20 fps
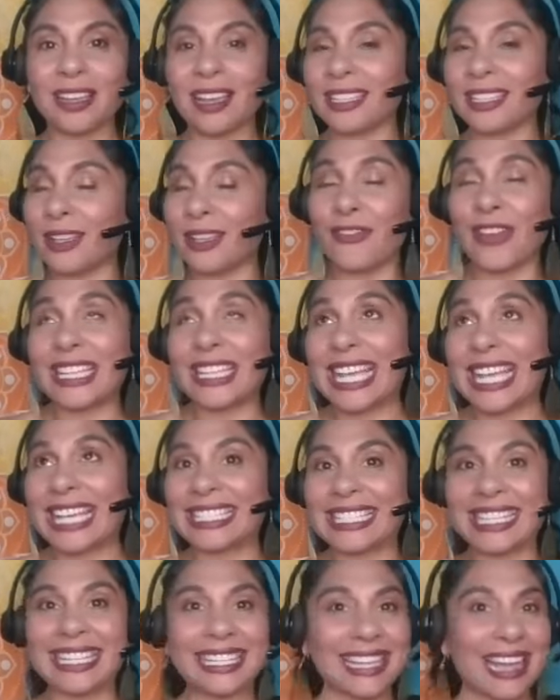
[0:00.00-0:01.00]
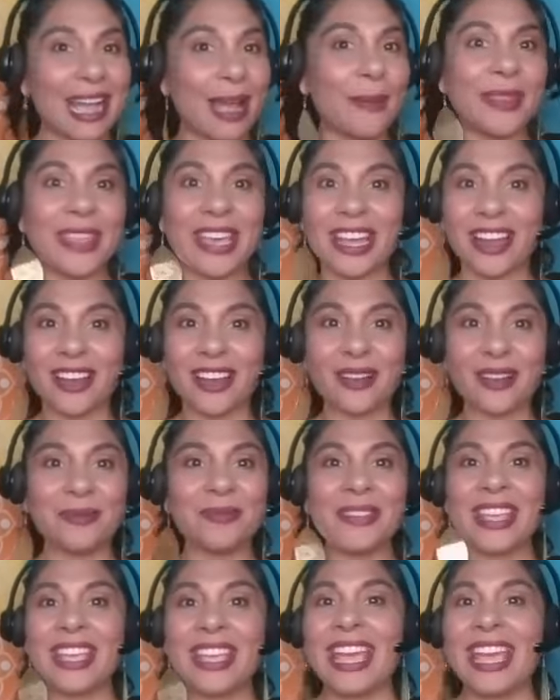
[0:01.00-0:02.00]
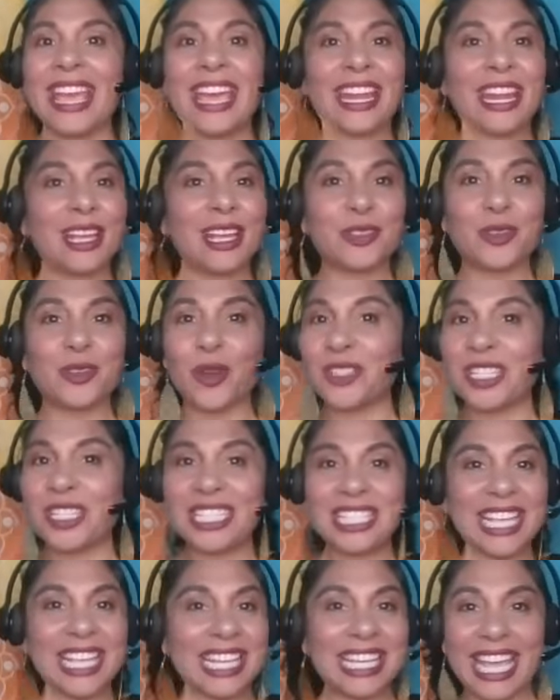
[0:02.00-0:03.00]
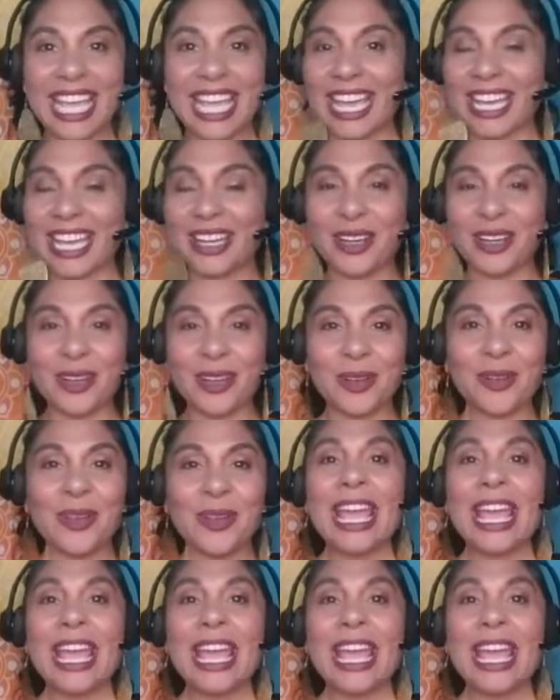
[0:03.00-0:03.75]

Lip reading: I said, fantastic. I'm there. And I drove to San Diego